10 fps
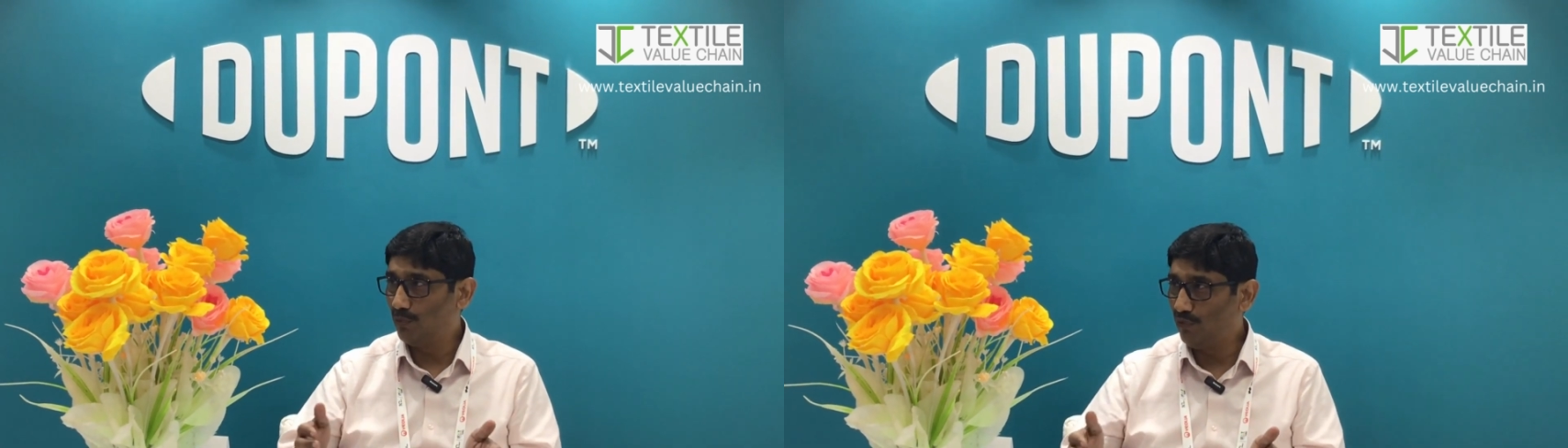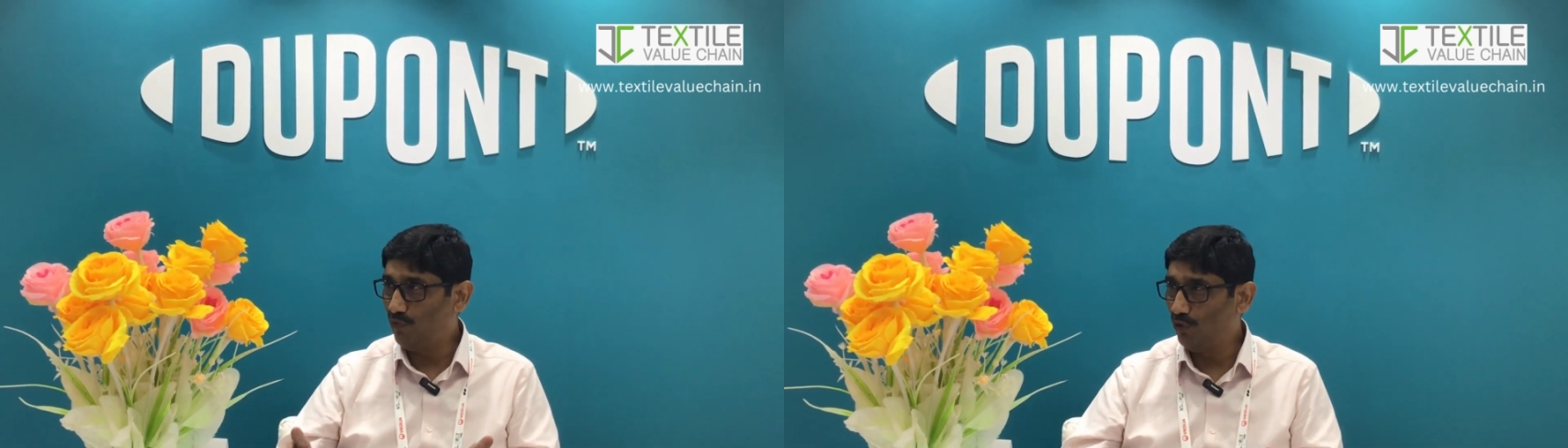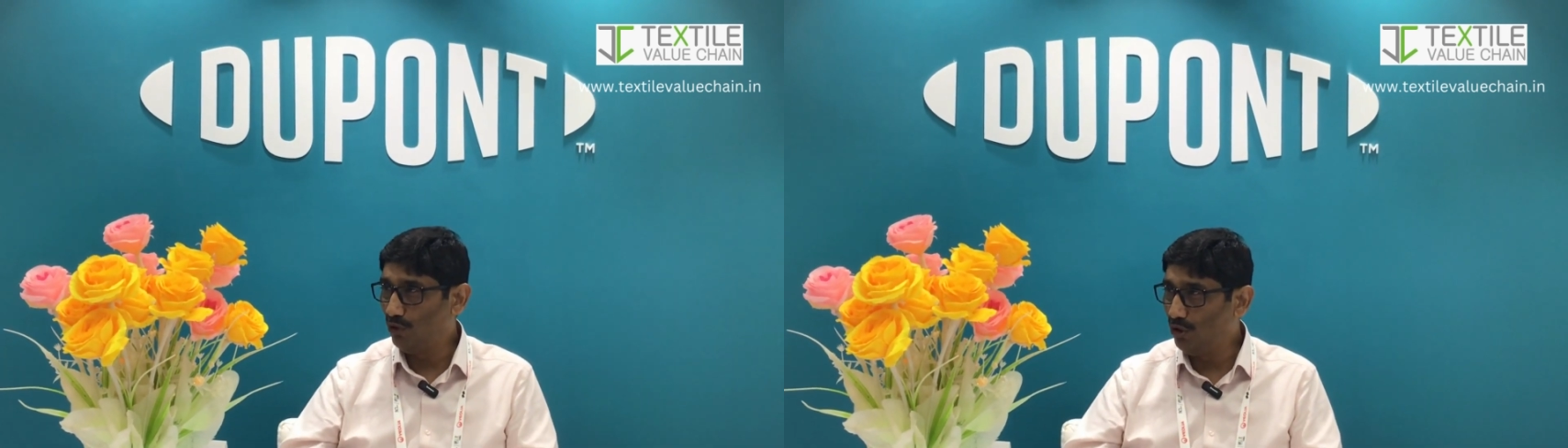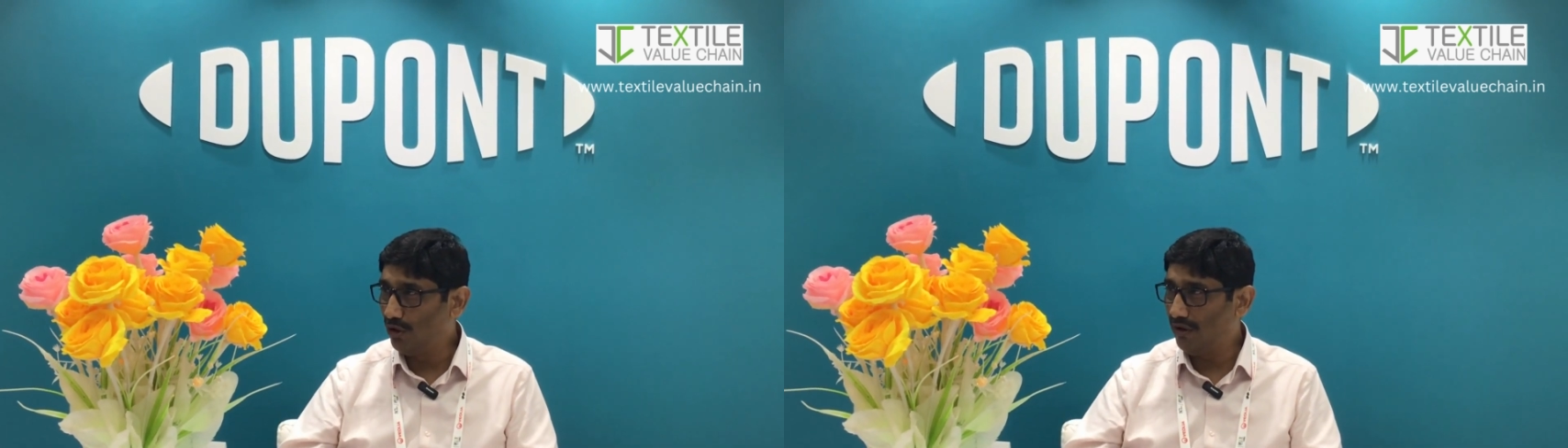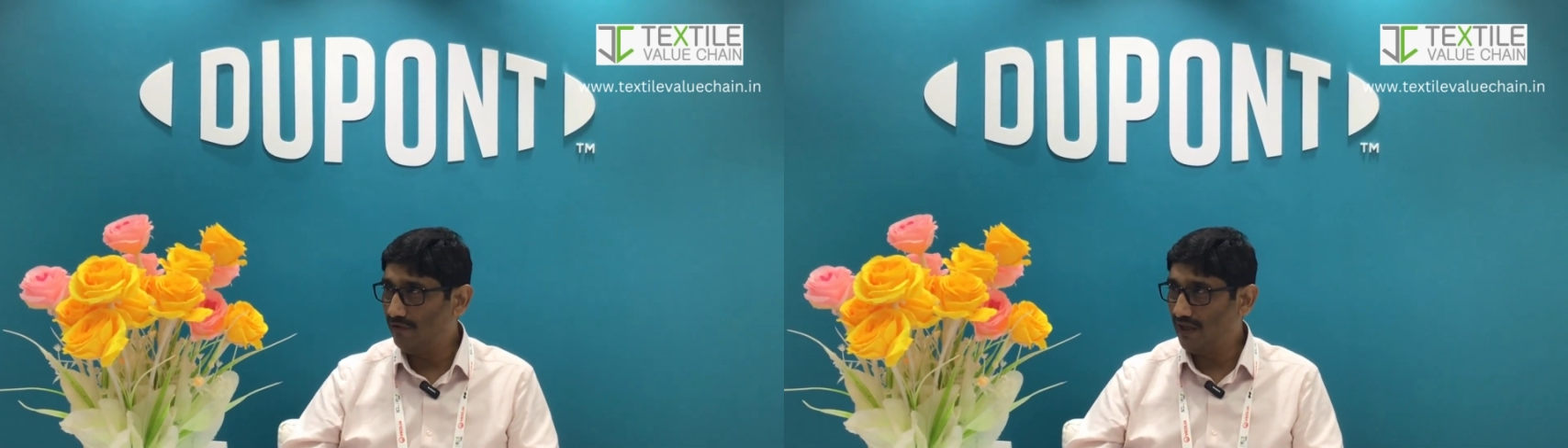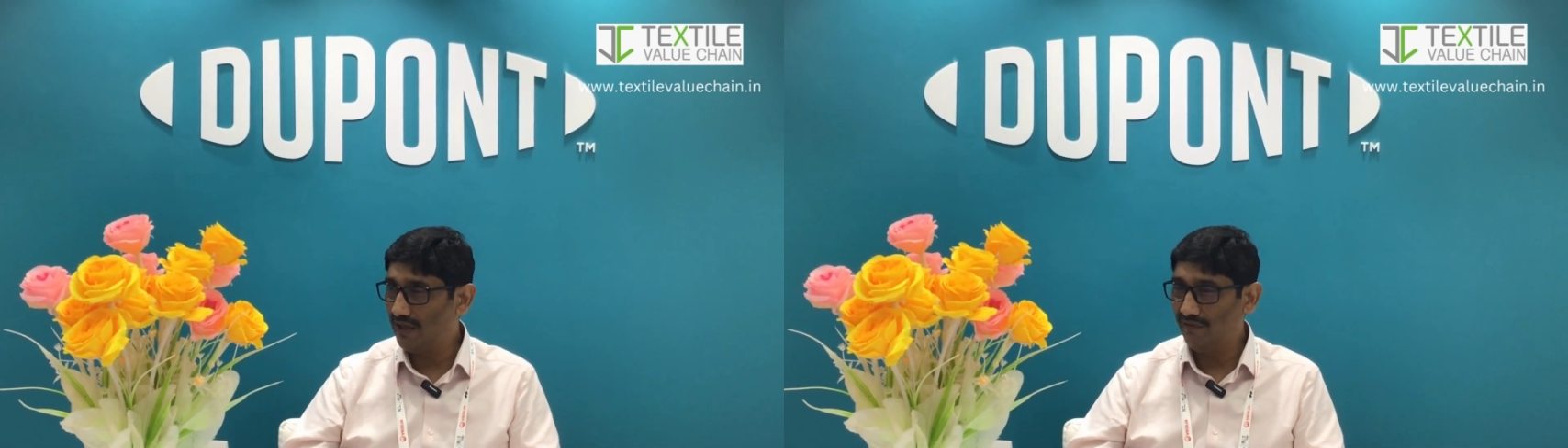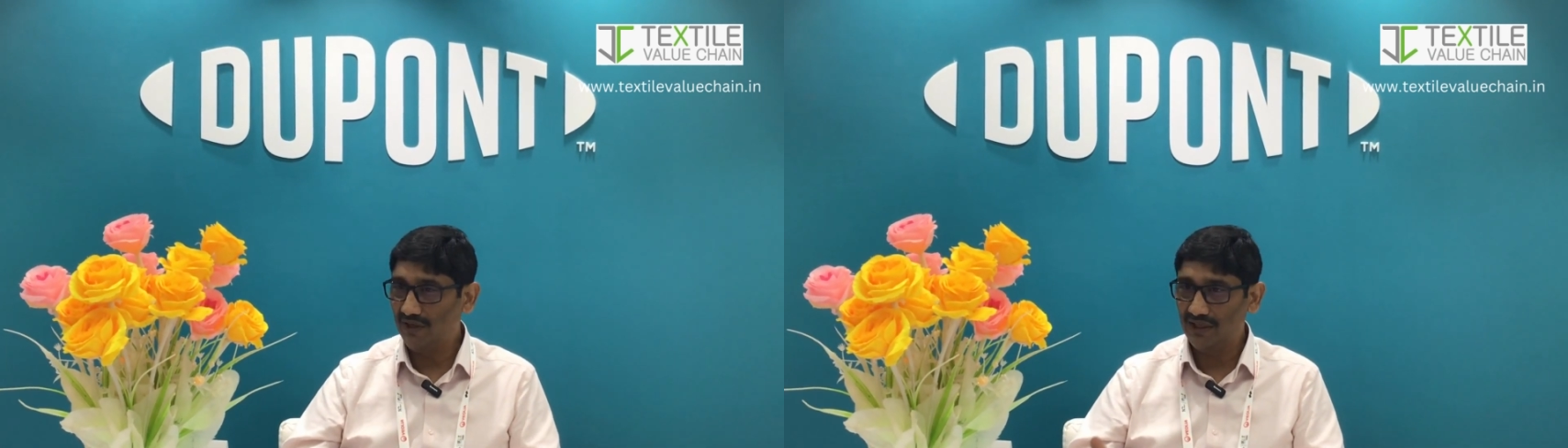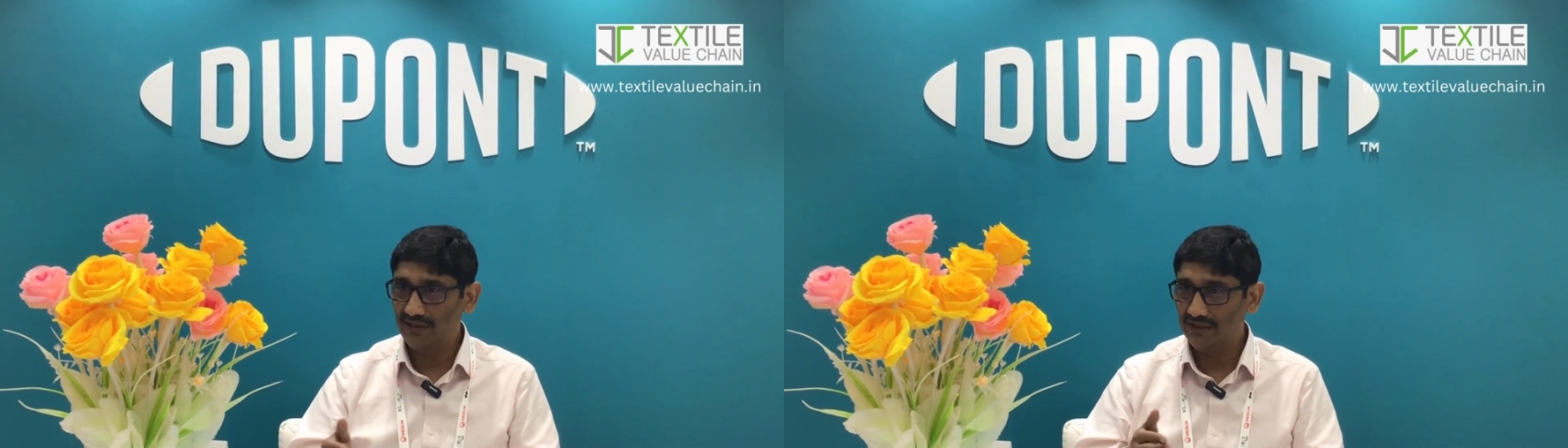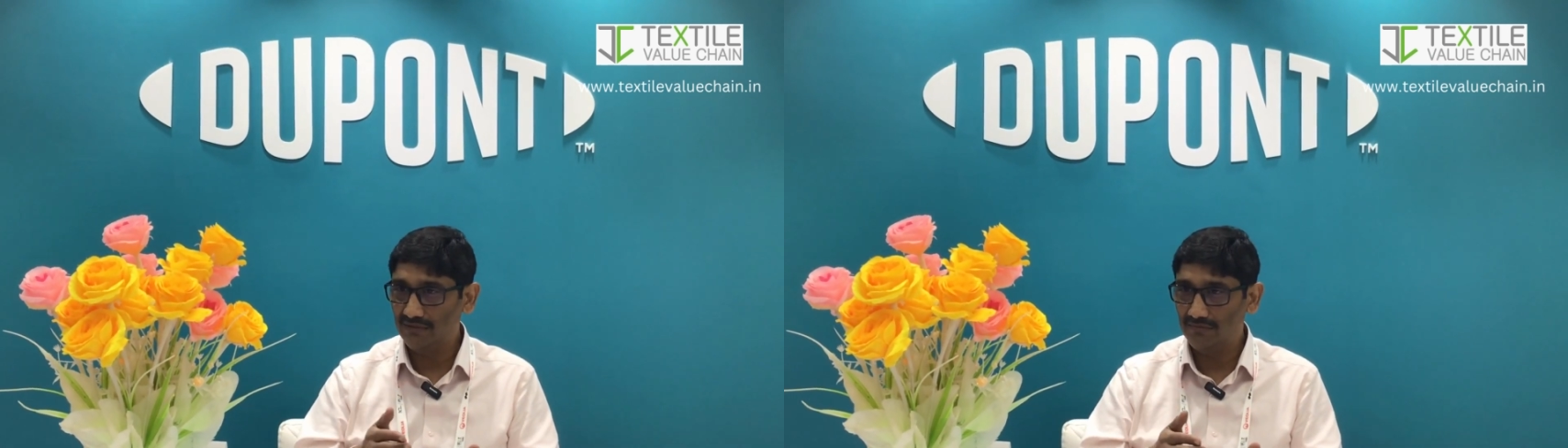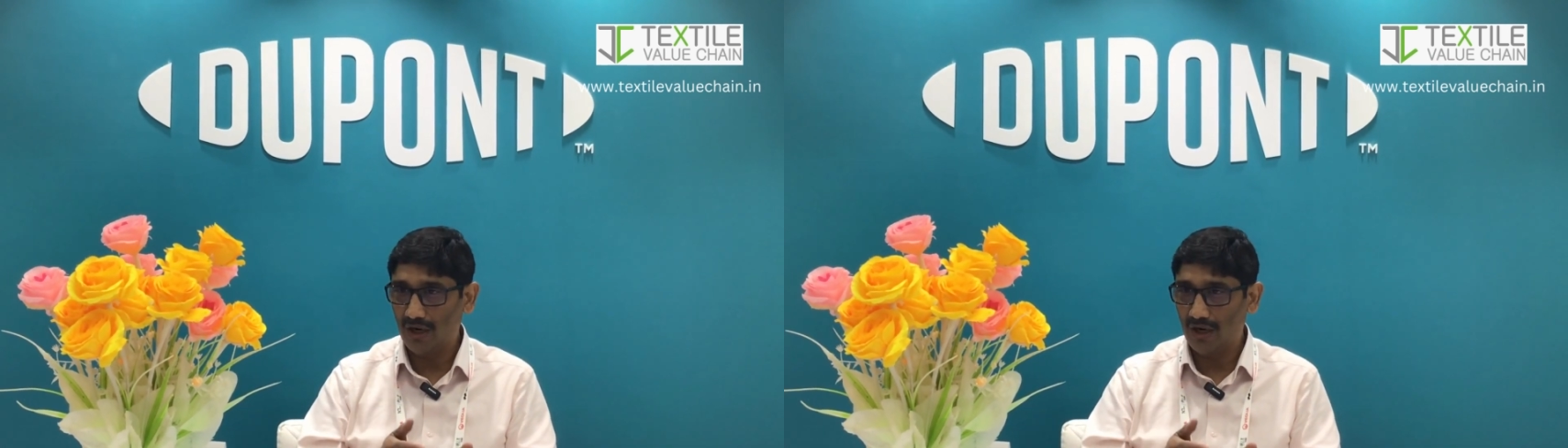portfolio of ultrafiltration,